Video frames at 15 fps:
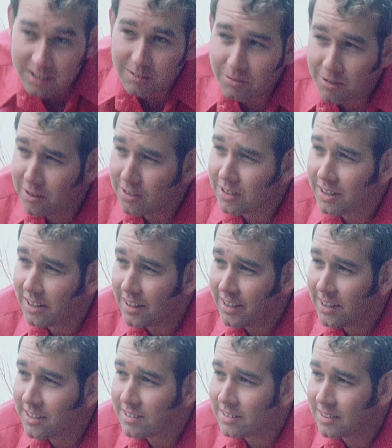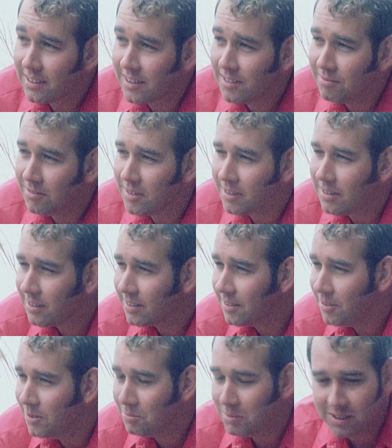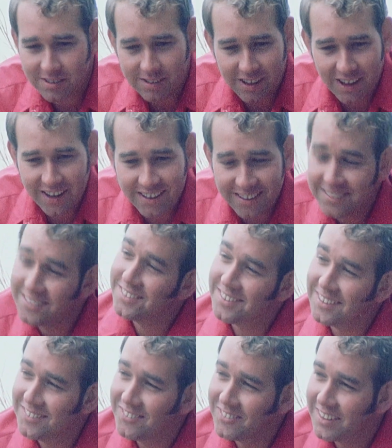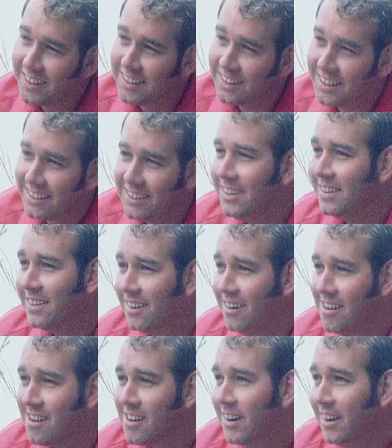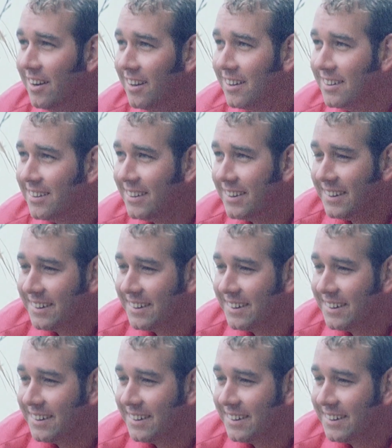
kid in the world, I guess, a kid with a new piece of candy or something, got that guitar, and